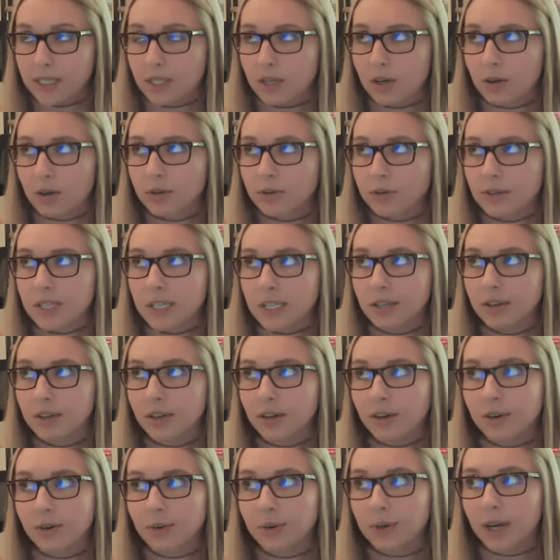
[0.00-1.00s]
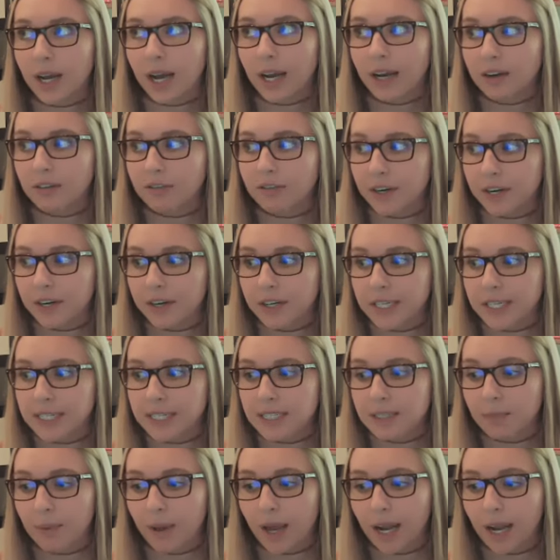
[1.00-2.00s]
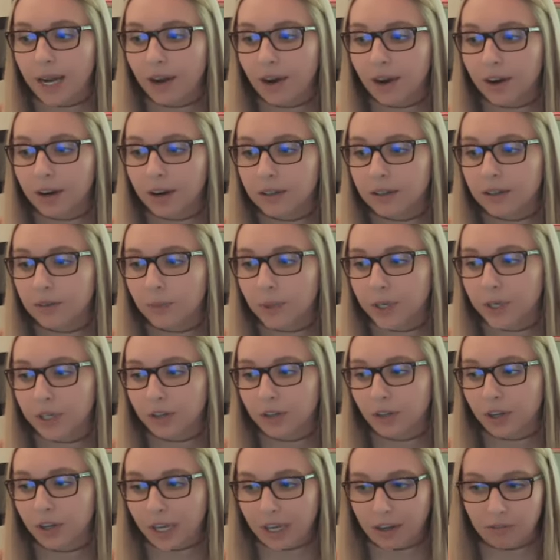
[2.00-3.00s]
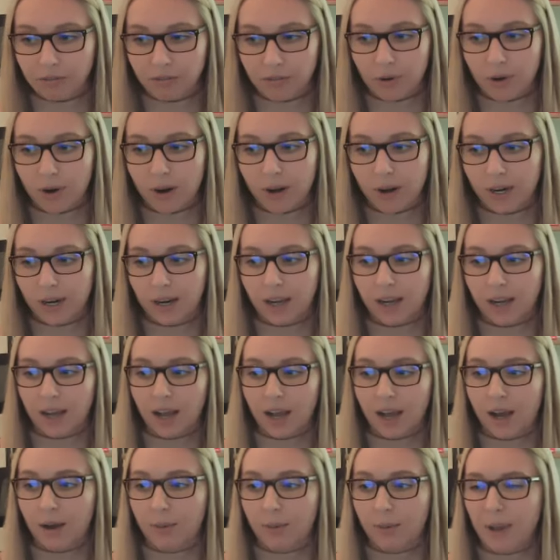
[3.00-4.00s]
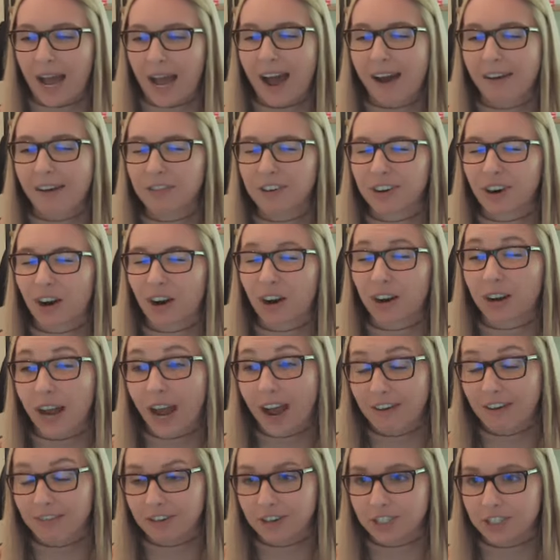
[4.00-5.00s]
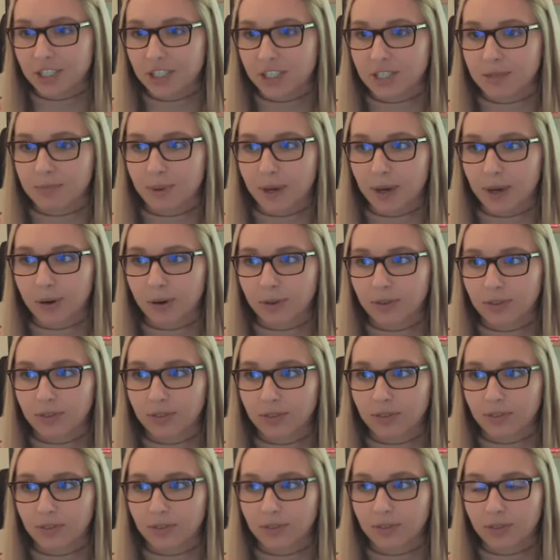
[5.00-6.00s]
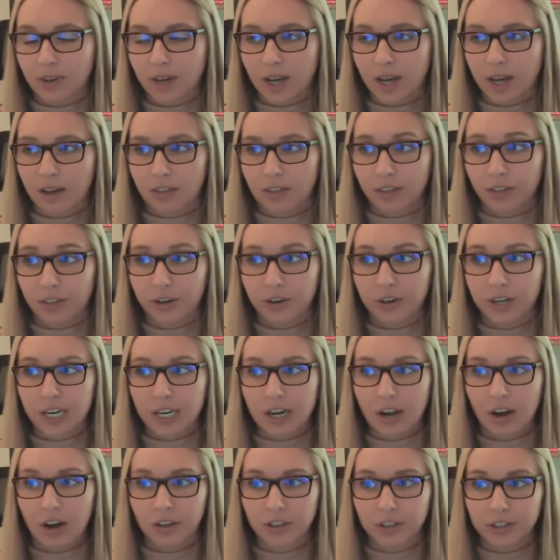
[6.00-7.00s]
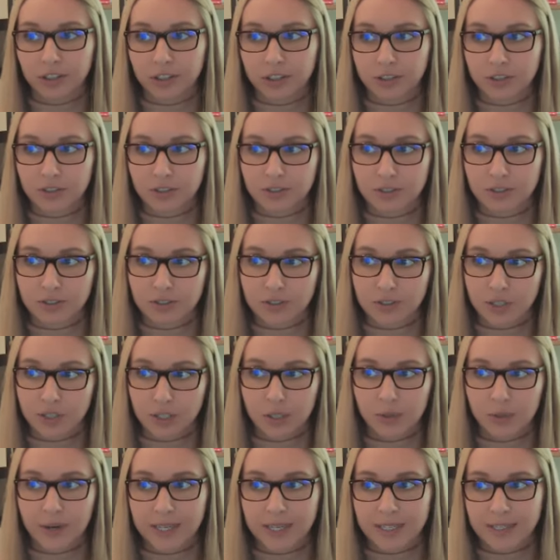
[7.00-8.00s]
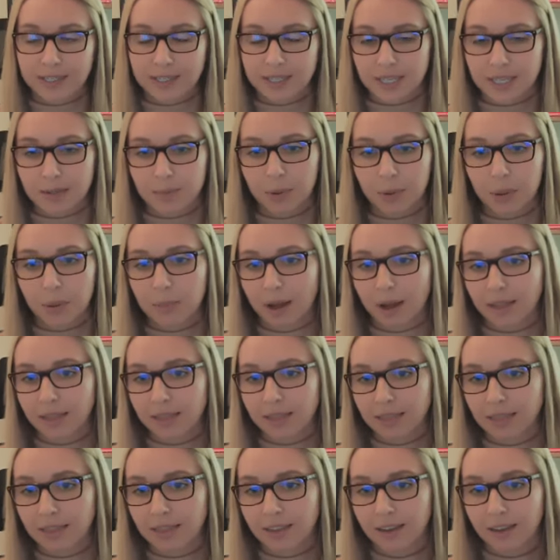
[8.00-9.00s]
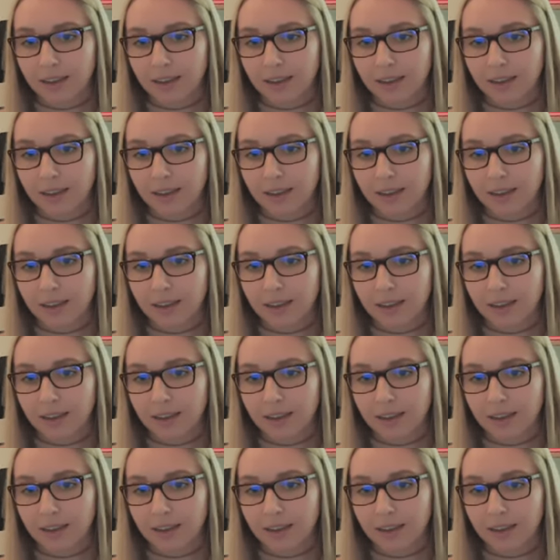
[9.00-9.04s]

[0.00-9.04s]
so Xero kind of varies depending on what you're looking for. On average, it's about $30 USD per month.